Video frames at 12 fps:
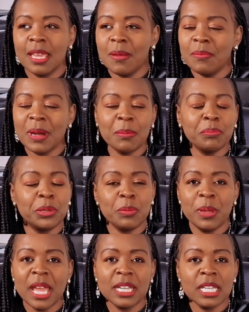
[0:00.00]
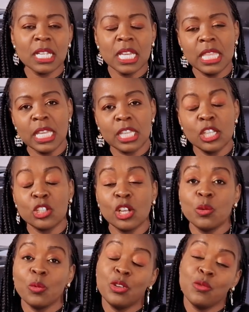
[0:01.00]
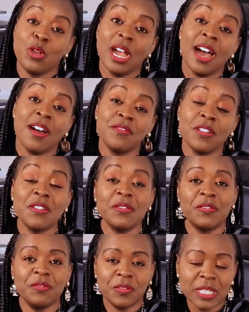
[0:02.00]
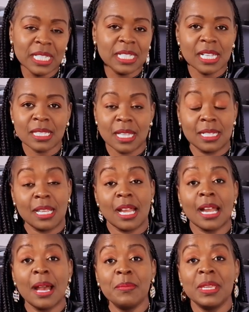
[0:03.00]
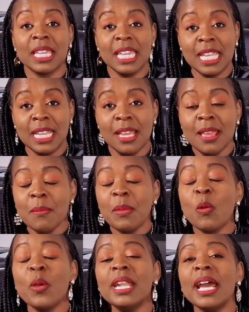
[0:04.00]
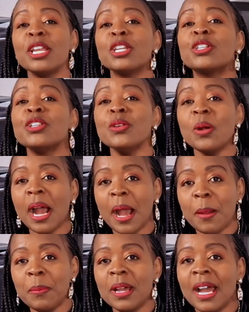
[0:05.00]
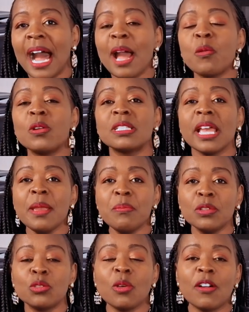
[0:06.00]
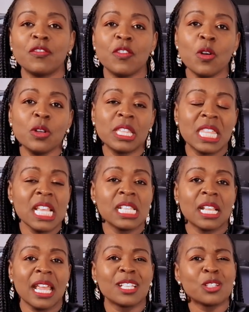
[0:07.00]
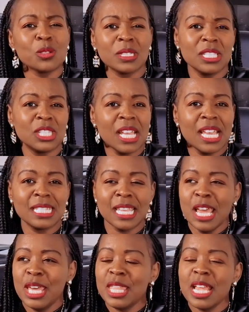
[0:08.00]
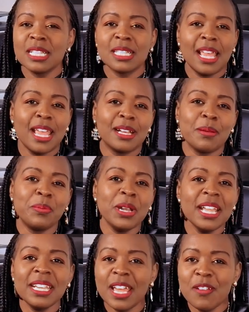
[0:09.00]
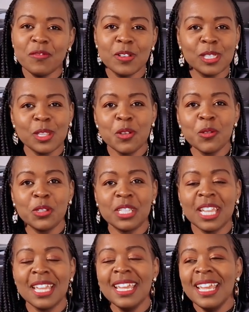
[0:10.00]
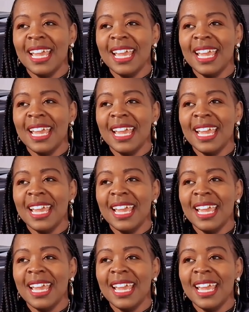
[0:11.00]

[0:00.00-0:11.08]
mom preparing in the kitchen when we have visitors that are coming in. But when I grew up, I was able to afford things like sausages, things like bread every single day,